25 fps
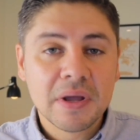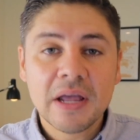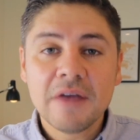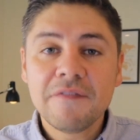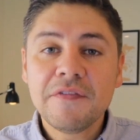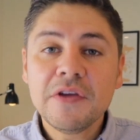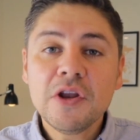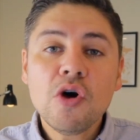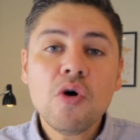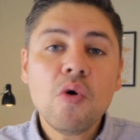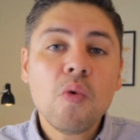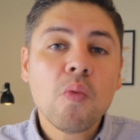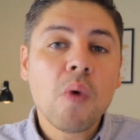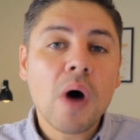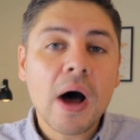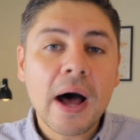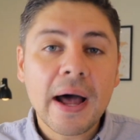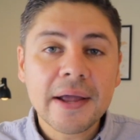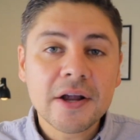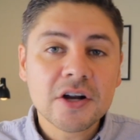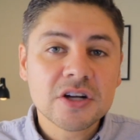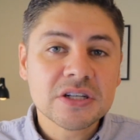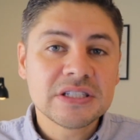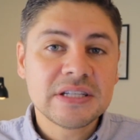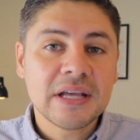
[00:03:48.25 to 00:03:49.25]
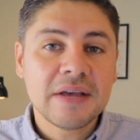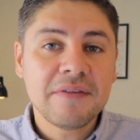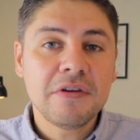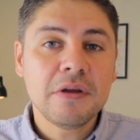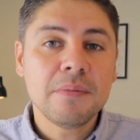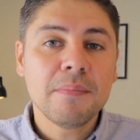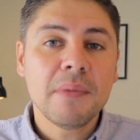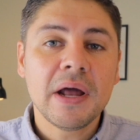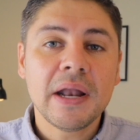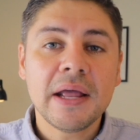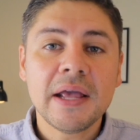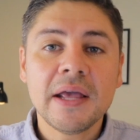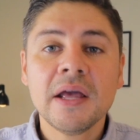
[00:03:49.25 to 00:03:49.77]
If you know why you're saving
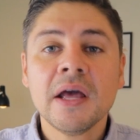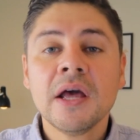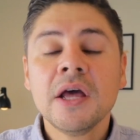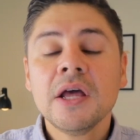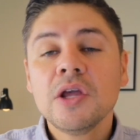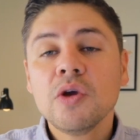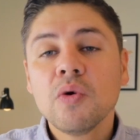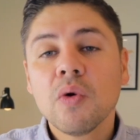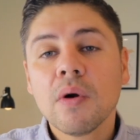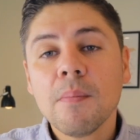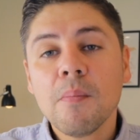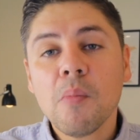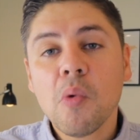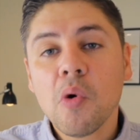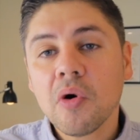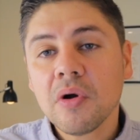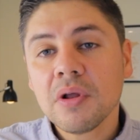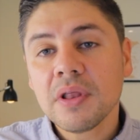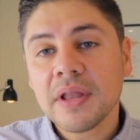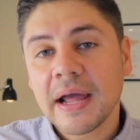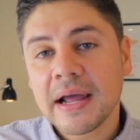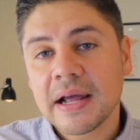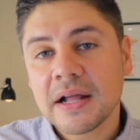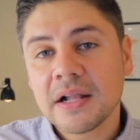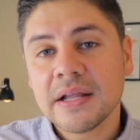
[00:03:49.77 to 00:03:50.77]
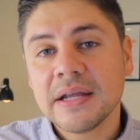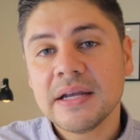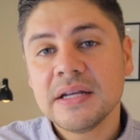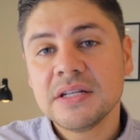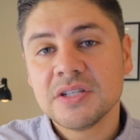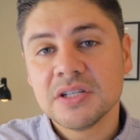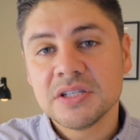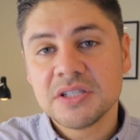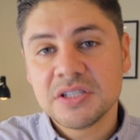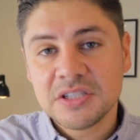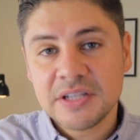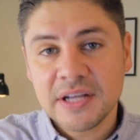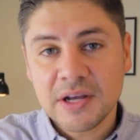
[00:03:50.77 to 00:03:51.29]
money, you are more likely to
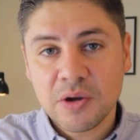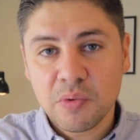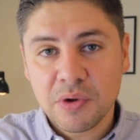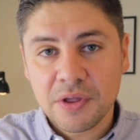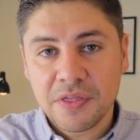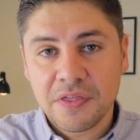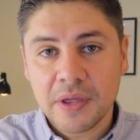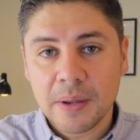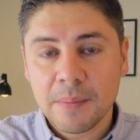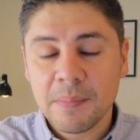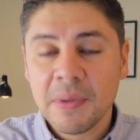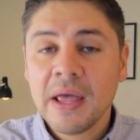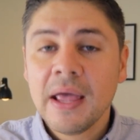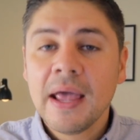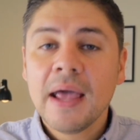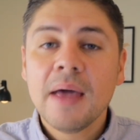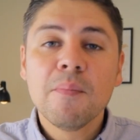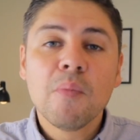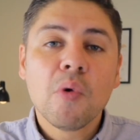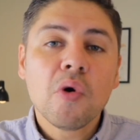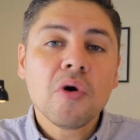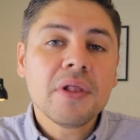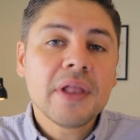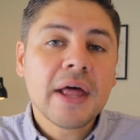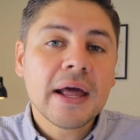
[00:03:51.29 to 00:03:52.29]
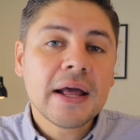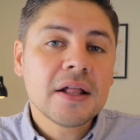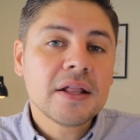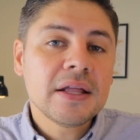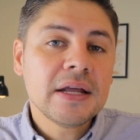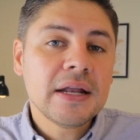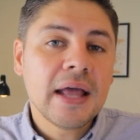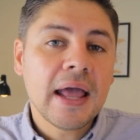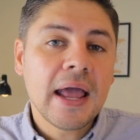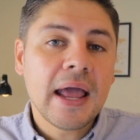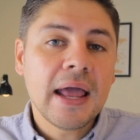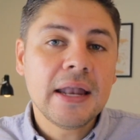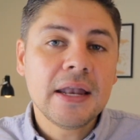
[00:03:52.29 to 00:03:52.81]
stick with it and more likely
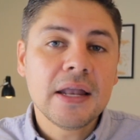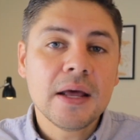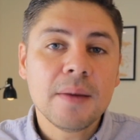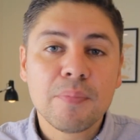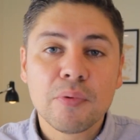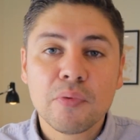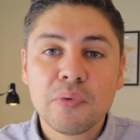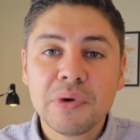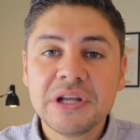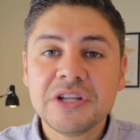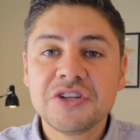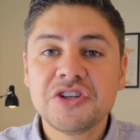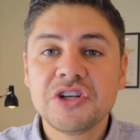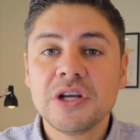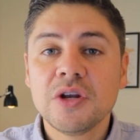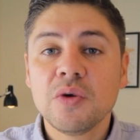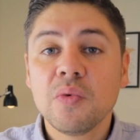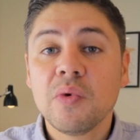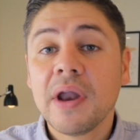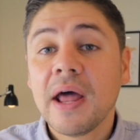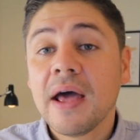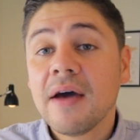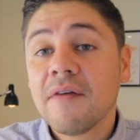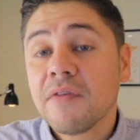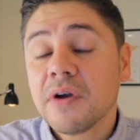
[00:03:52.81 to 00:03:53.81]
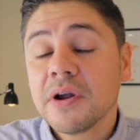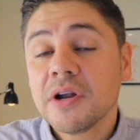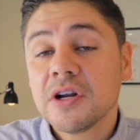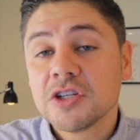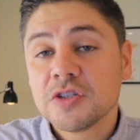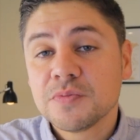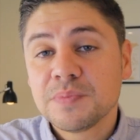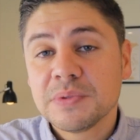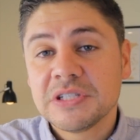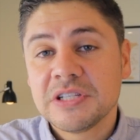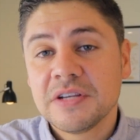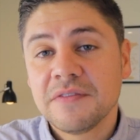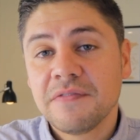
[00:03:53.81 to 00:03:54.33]
to end up reaching whatever your
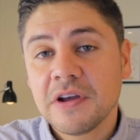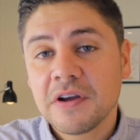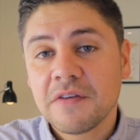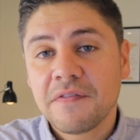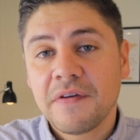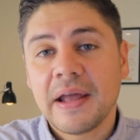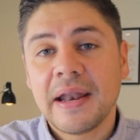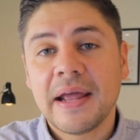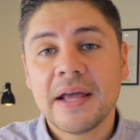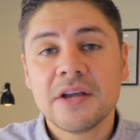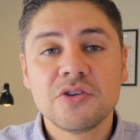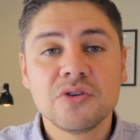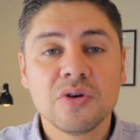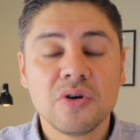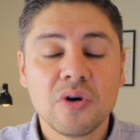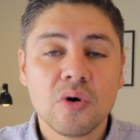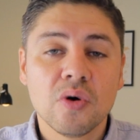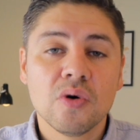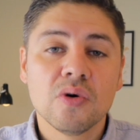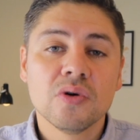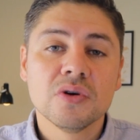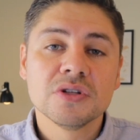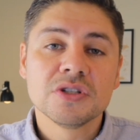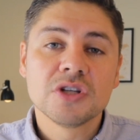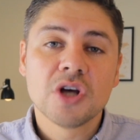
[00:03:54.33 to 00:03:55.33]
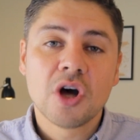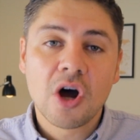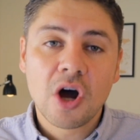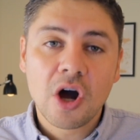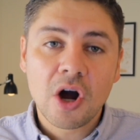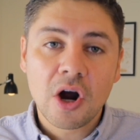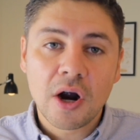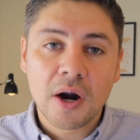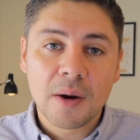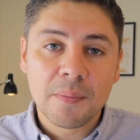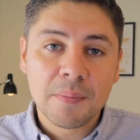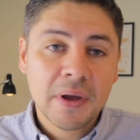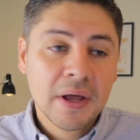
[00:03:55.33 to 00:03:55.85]
specific financial goals
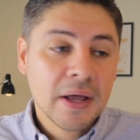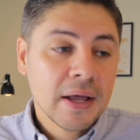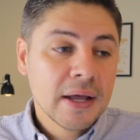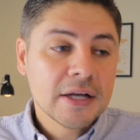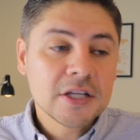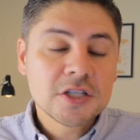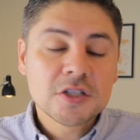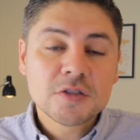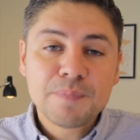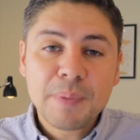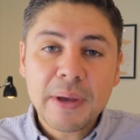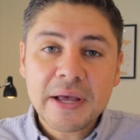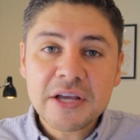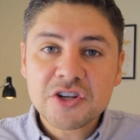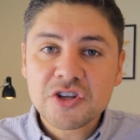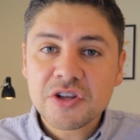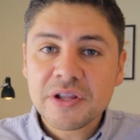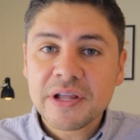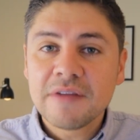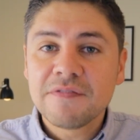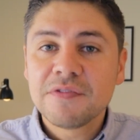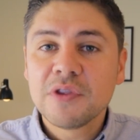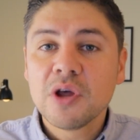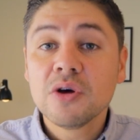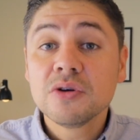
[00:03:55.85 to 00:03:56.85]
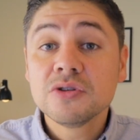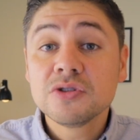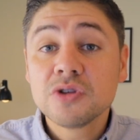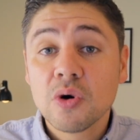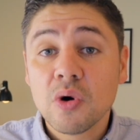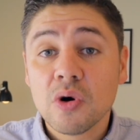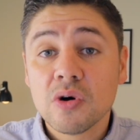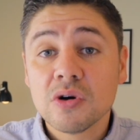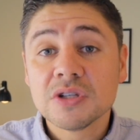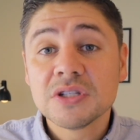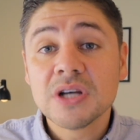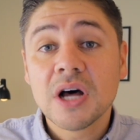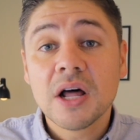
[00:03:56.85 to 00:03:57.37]
are, especially if those
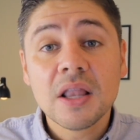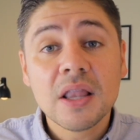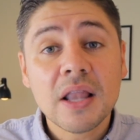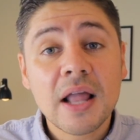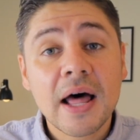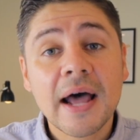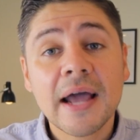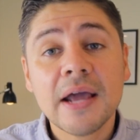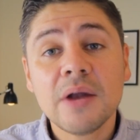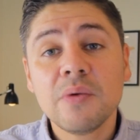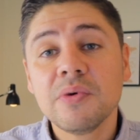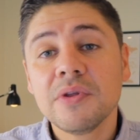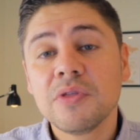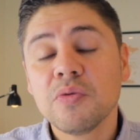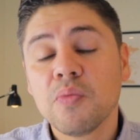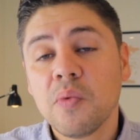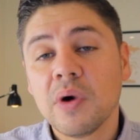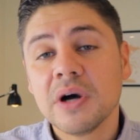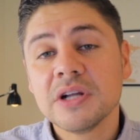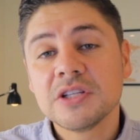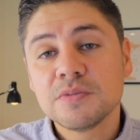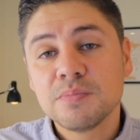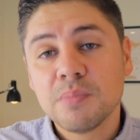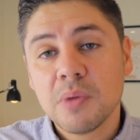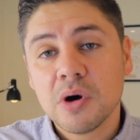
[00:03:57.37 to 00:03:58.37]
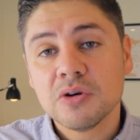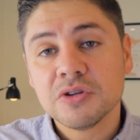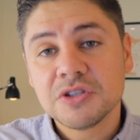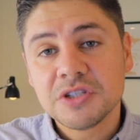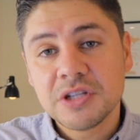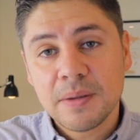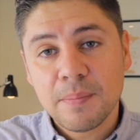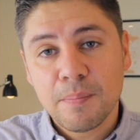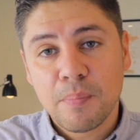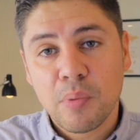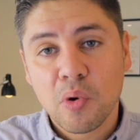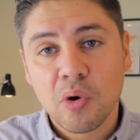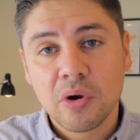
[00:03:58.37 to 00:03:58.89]
goals align with what's most
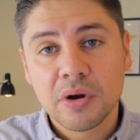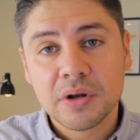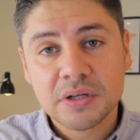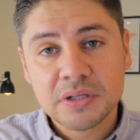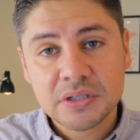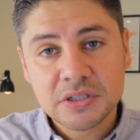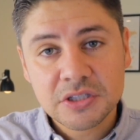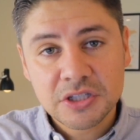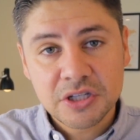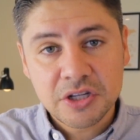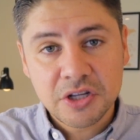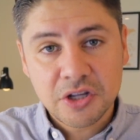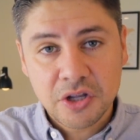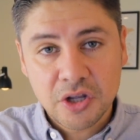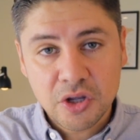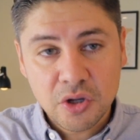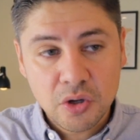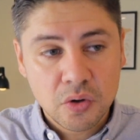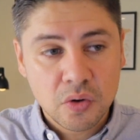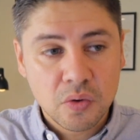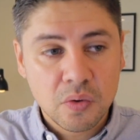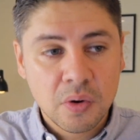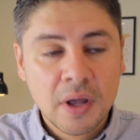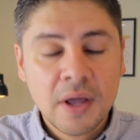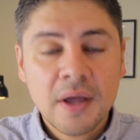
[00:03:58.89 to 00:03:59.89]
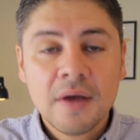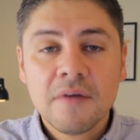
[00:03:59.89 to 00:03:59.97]
important to you.